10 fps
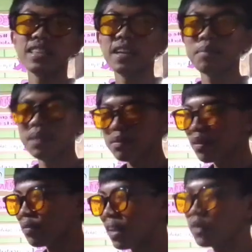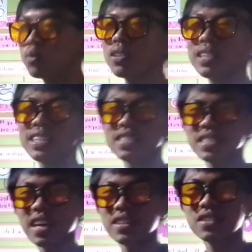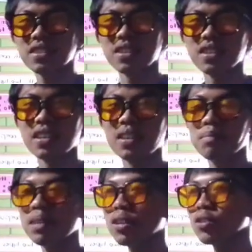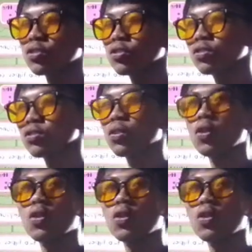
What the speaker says: the beam of light will not scatter because